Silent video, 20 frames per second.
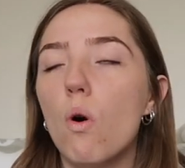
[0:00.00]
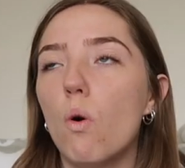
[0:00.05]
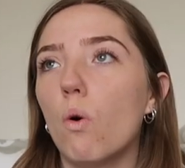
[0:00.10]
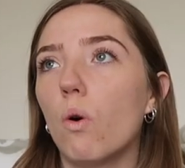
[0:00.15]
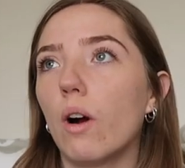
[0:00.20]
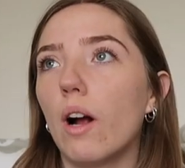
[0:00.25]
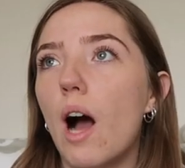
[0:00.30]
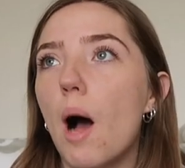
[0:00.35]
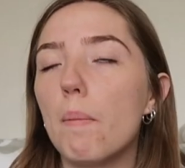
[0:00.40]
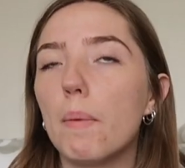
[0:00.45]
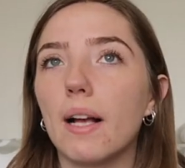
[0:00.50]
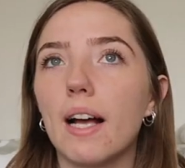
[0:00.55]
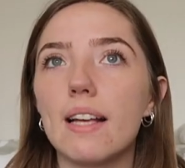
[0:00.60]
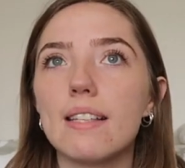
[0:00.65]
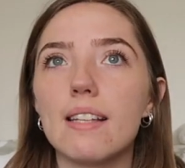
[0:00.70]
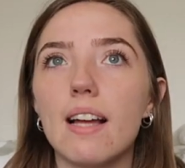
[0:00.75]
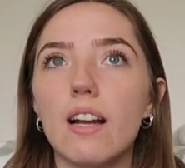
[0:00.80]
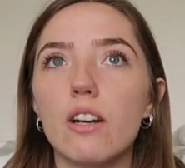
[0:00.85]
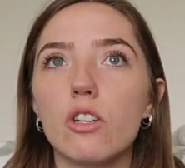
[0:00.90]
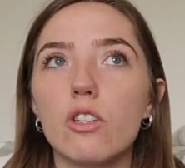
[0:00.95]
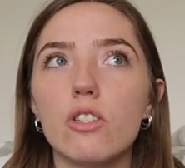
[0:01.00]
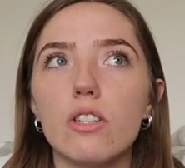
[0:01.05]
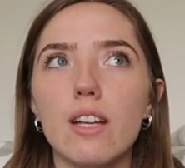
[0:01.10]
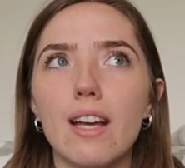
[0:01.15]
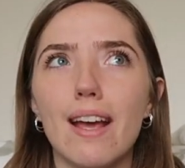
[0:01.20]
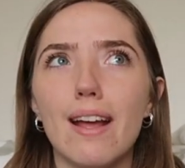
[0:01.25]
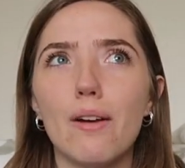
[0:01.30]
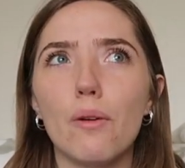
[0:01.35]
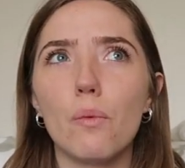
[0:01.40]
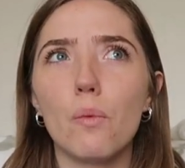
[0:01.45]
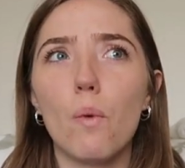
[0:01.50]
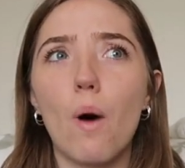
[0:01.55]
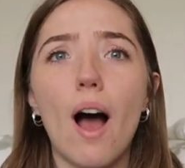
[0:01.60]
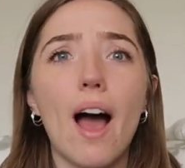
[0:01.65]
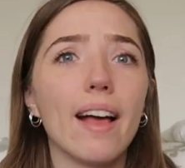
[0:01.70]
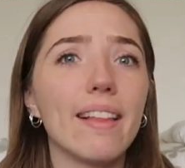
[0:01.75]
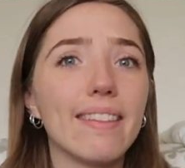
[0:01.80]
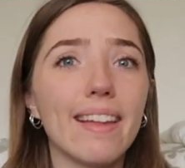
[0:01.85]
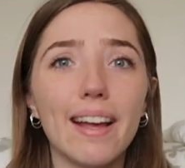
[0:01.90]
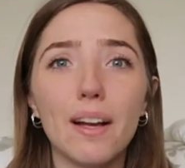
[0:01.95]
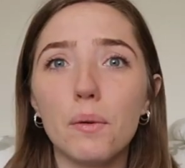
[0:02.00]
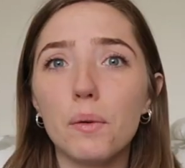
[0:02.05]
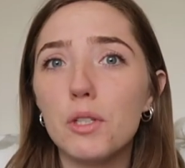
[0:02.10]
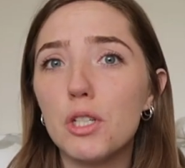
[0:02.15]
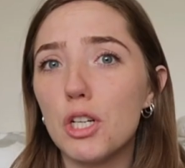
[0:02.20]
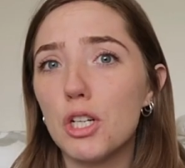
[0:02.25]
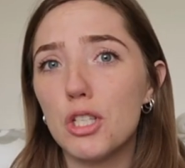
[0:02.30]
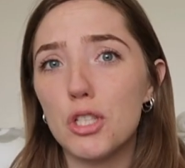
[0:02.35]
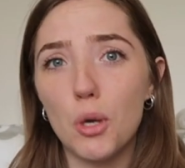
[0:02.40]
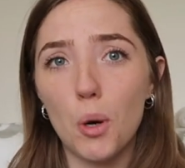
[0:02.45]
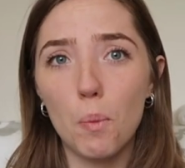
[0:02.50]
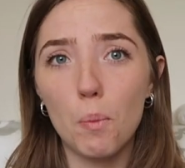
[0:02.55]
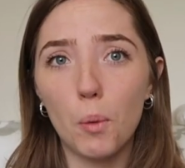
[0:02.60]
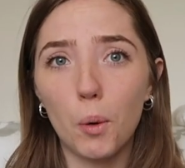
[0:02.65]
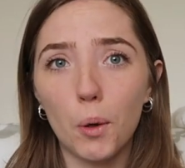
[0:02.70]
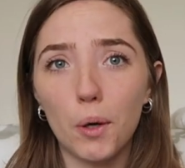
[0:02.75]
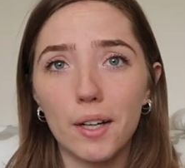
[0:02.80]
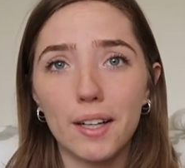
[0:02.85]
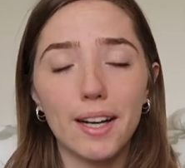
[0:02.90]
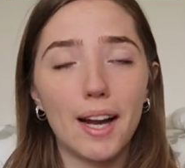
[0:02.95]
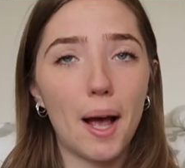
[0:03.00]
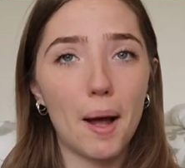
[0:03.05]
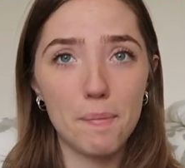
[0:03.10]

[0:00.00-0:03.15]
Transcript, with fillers: or helping us to understand why language is so So important.